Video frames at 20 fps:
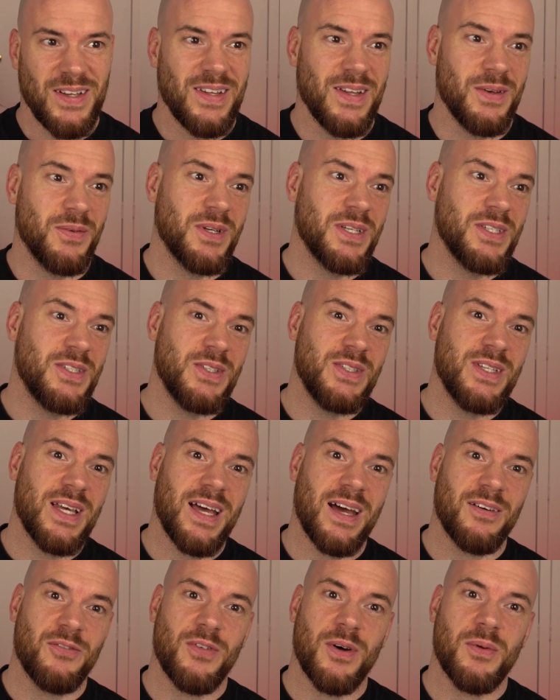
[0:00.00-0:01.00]
they wanted you to
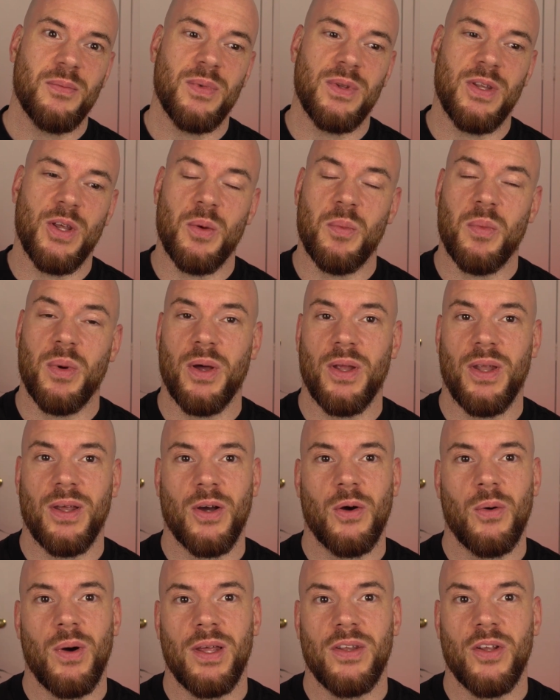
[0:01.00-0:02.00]
have fun with it,
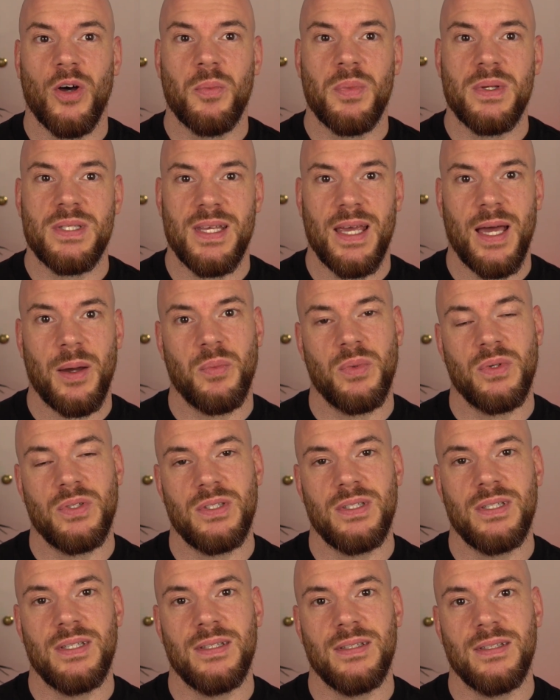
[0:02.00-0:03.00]
but quite the opposite happened.
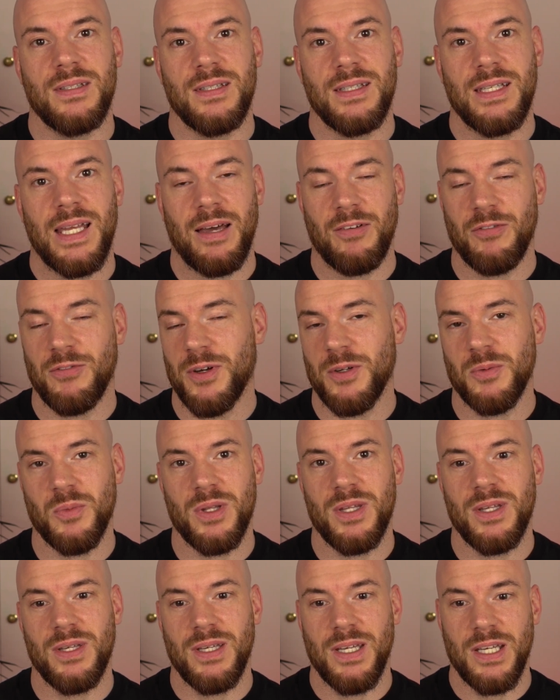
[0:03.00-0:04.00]
You didn't have fun
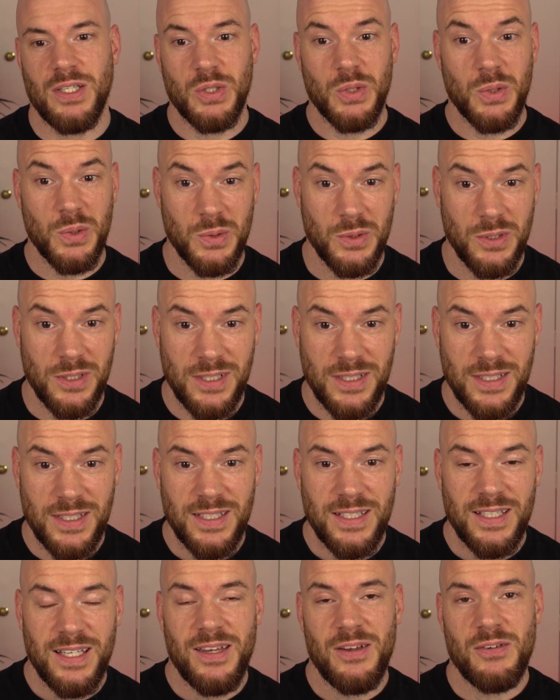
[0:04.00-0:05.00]
with it at all.
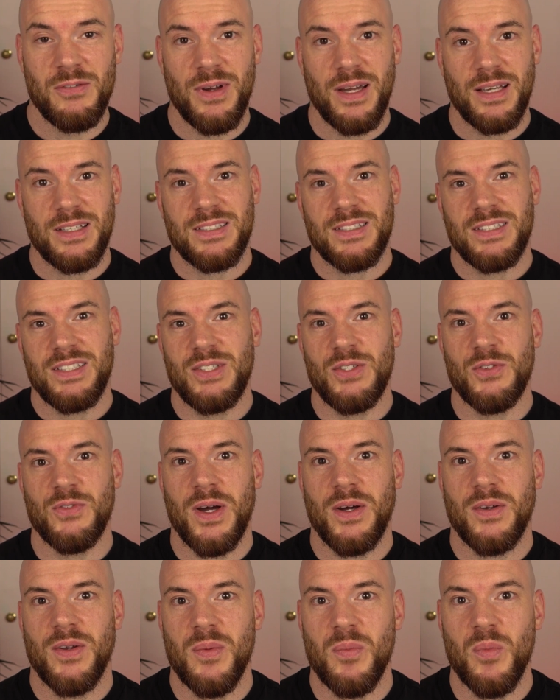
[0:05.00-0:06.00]
In fact, you
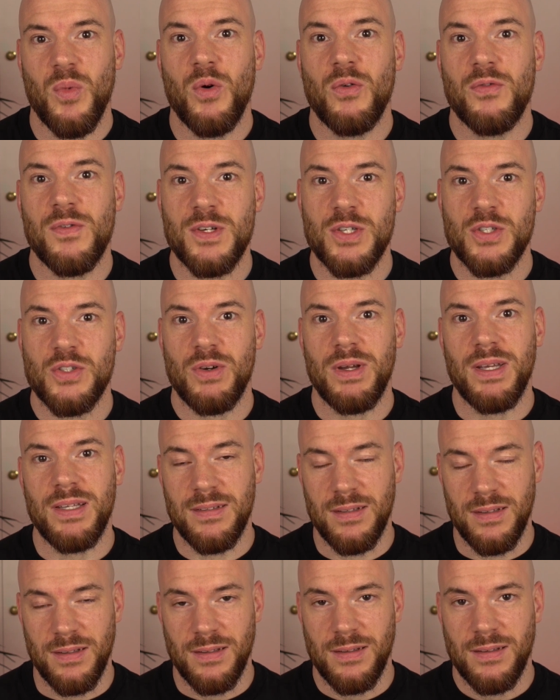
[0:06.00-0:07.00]
found it more
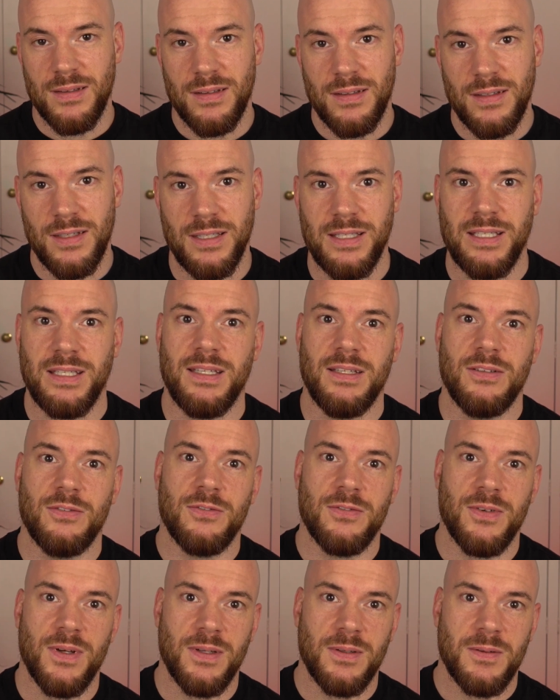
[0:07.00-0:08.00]
frustrating than you did
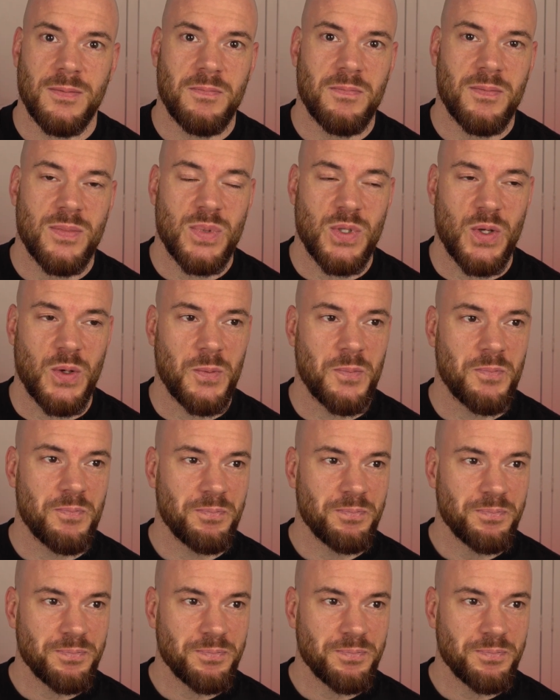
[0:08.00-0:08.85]
fun. So